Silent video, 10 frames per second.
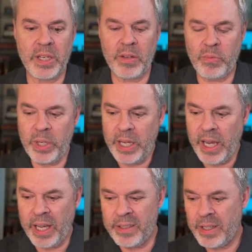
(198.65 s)
if we
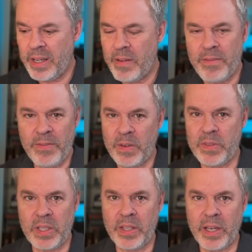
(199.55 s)
had
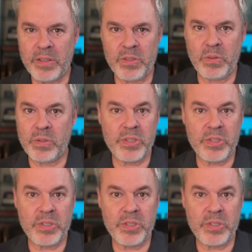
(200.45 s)
50,000 or